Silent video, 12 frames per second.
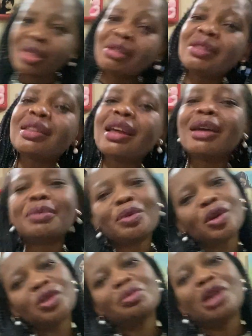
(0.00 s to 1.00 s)
Don't tire me
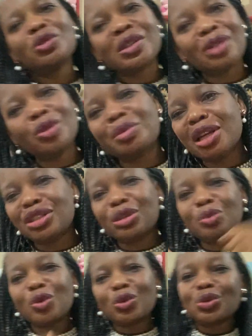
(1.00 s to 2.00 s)
because me I know I no be a
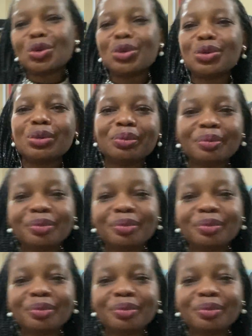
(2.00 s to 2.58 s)
jebo. So